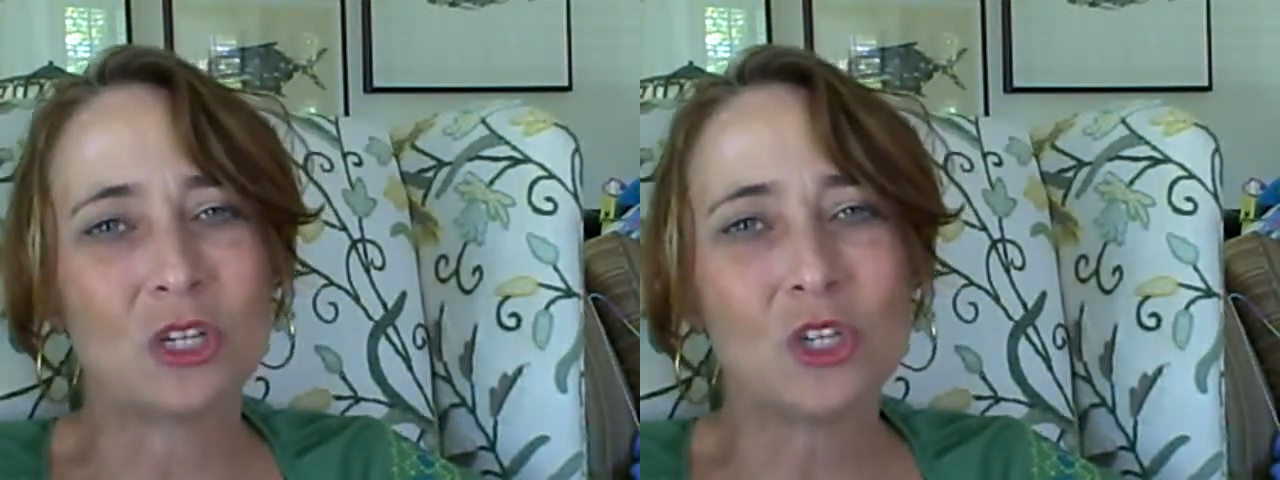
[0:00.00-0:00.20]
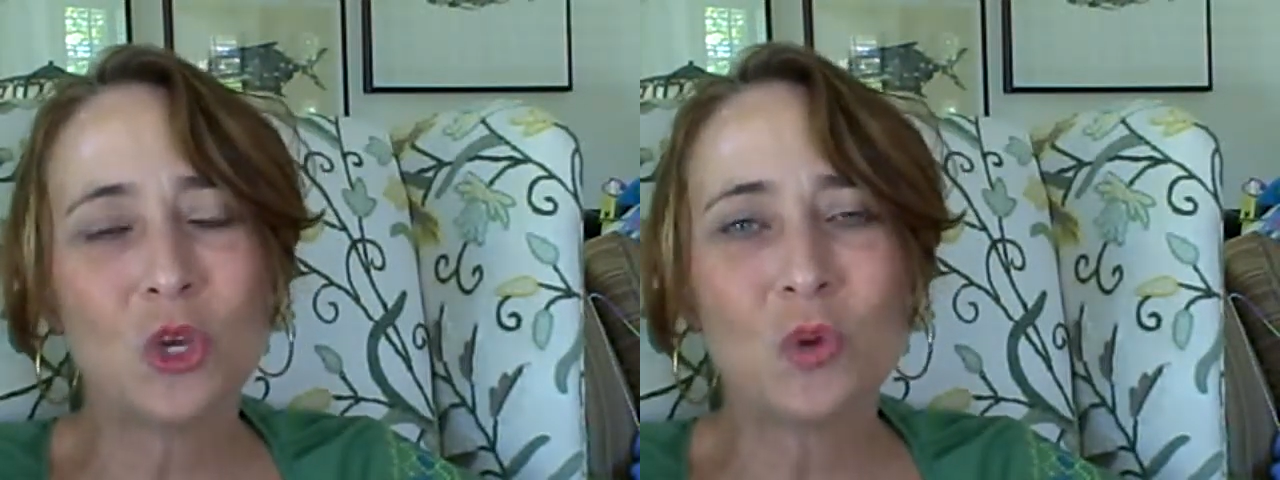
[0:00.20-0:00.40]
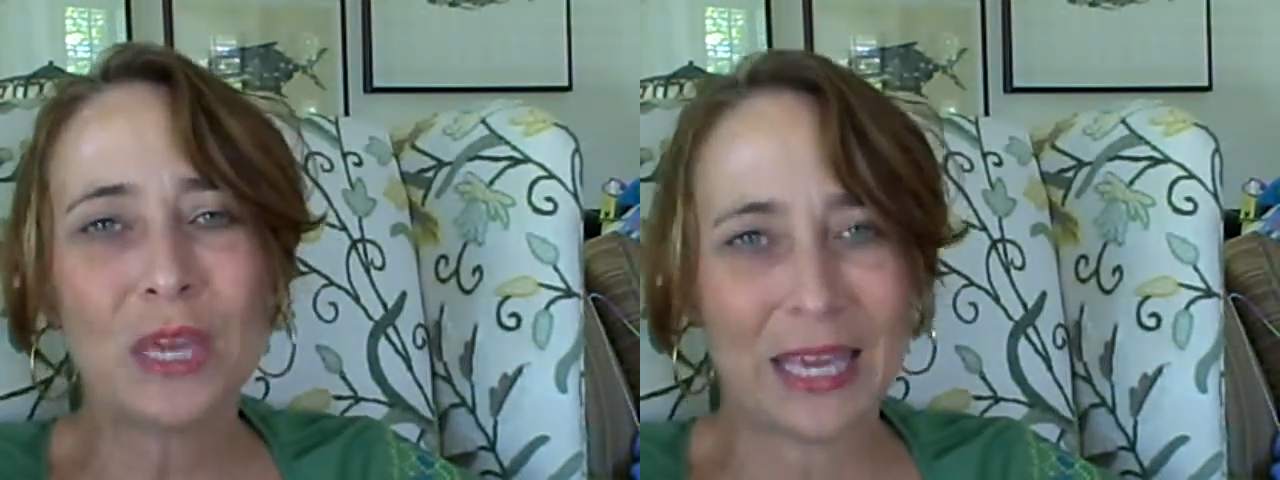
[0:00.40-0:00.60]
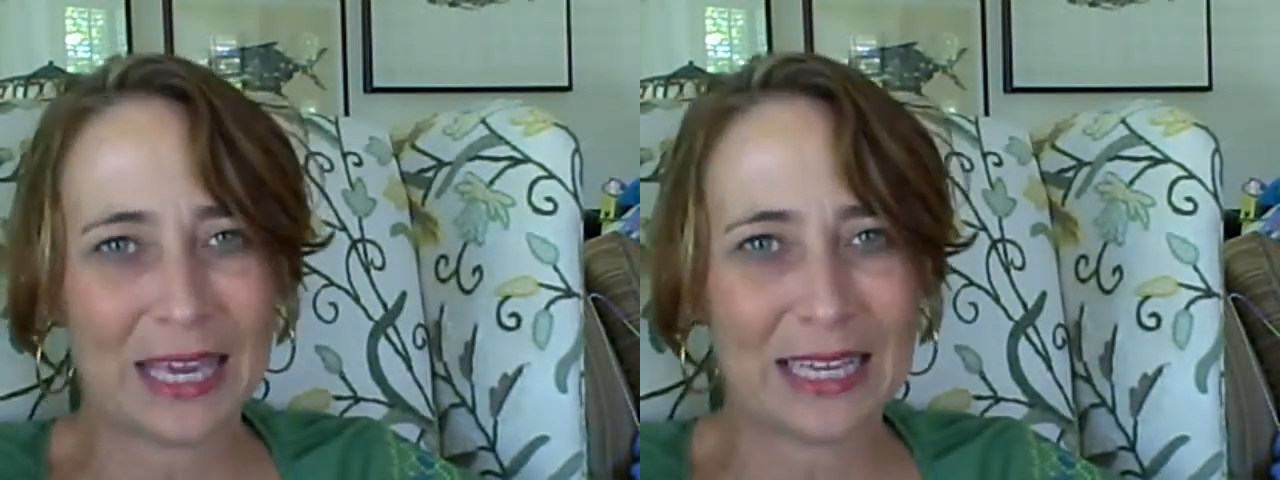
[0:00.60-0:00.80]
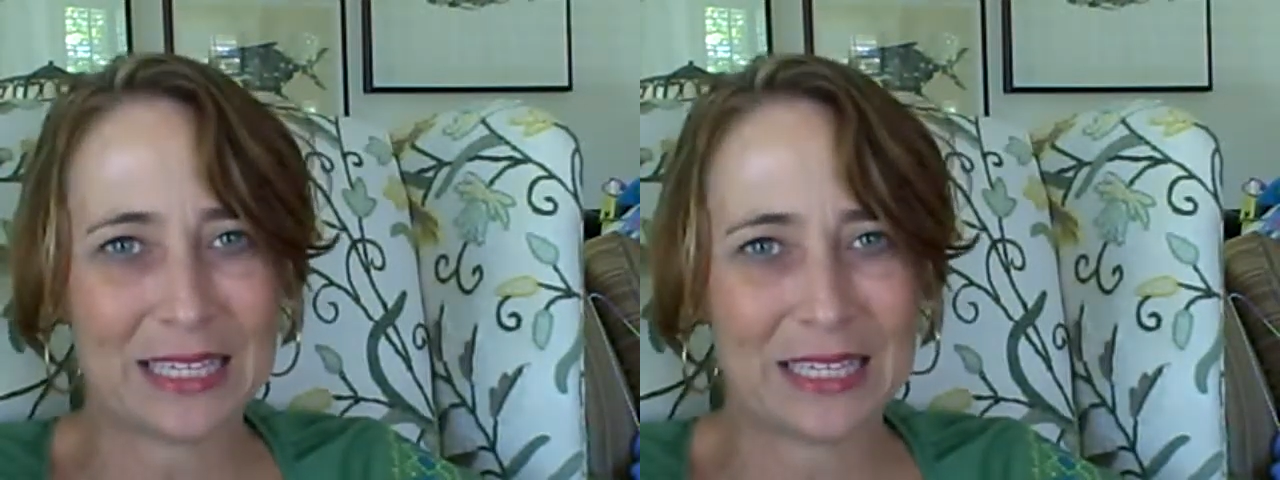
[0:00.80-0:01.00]
two
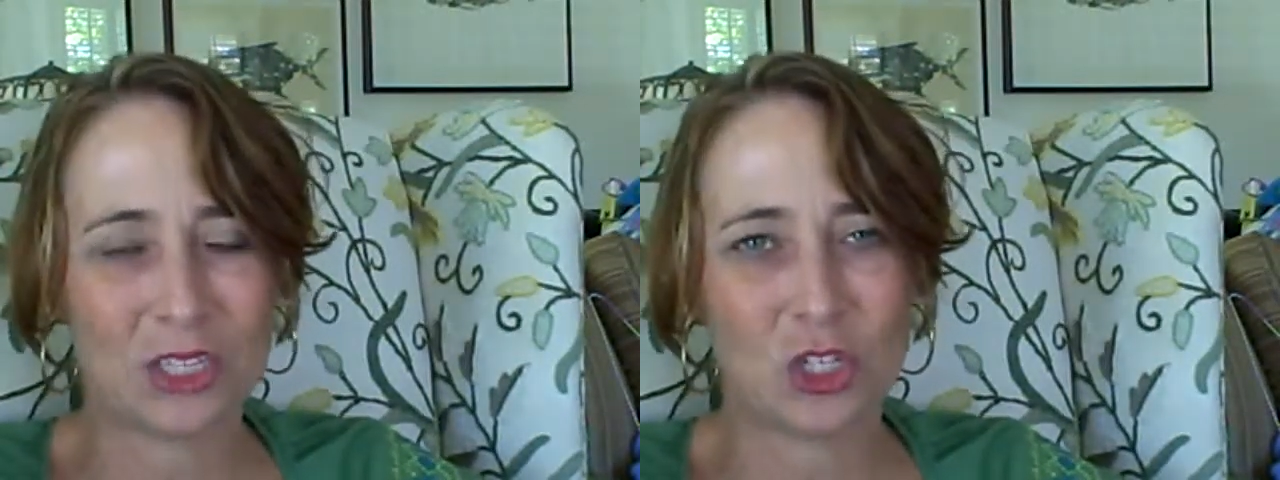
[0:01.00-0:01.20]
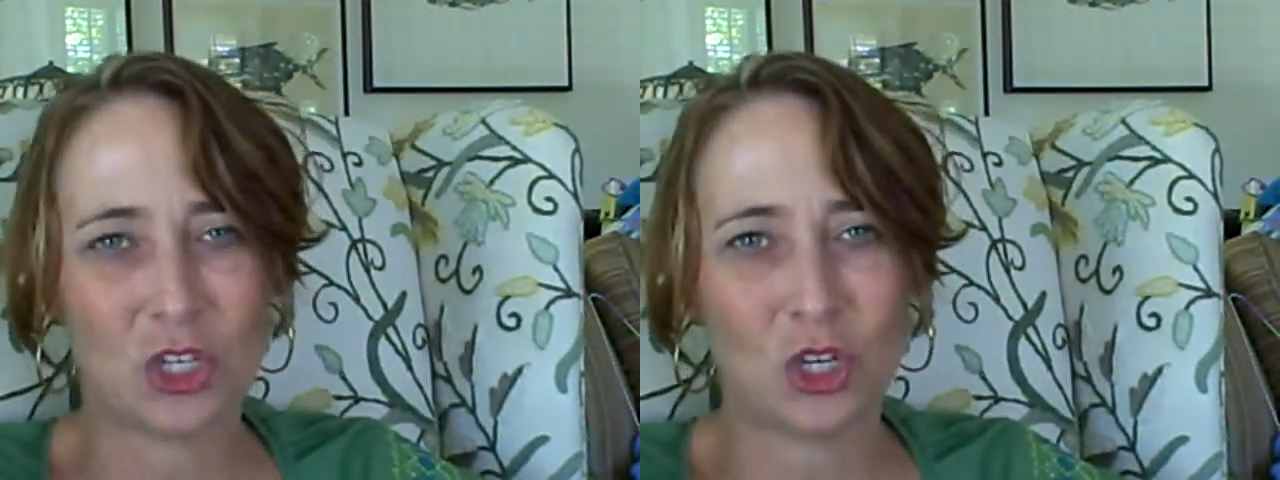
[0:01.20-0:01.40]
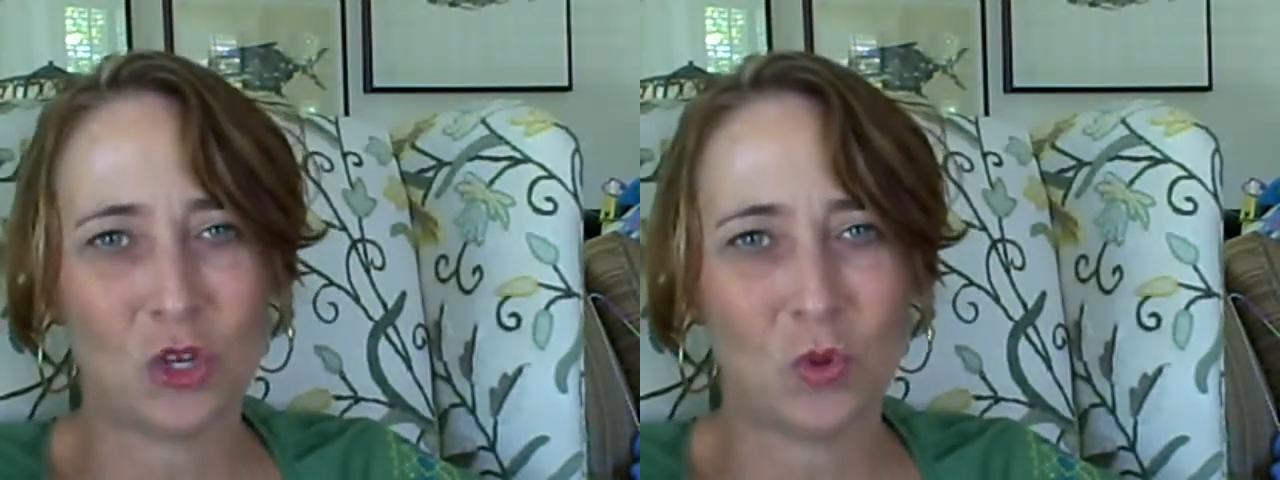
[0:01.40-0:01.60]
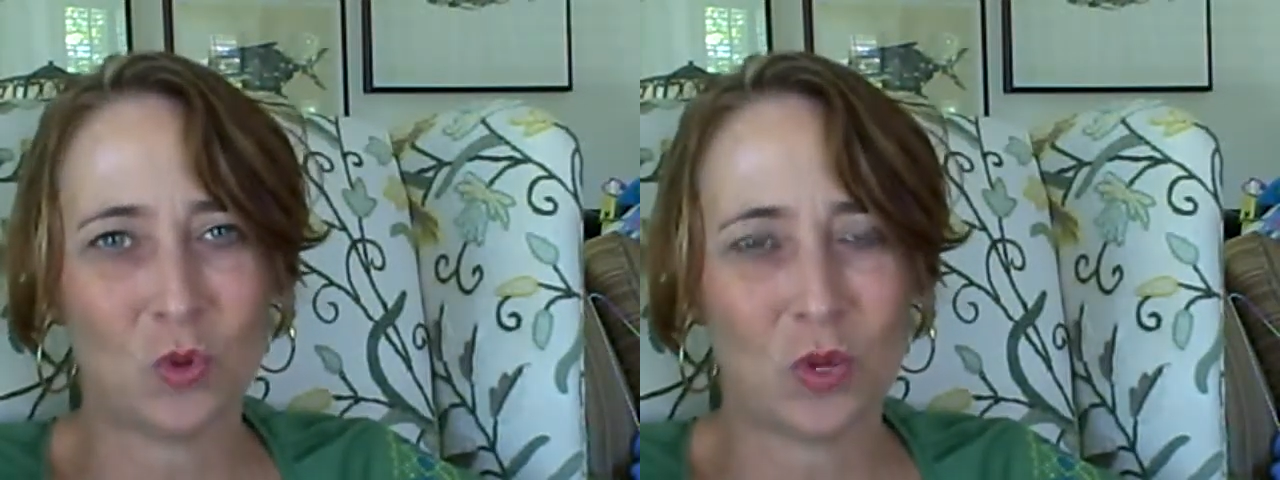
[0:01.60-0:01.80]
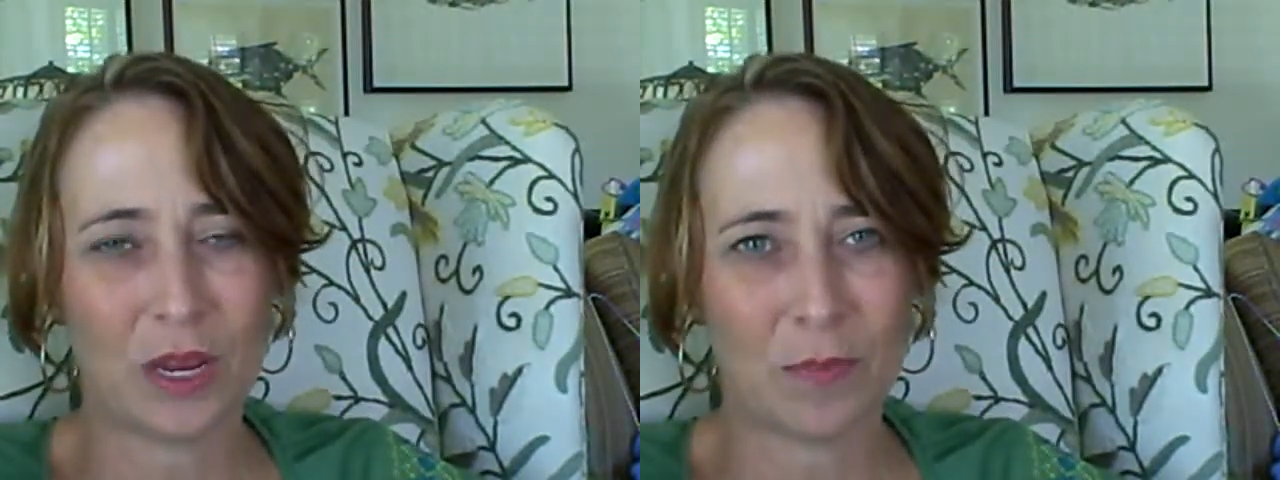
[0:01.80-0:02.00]
keys to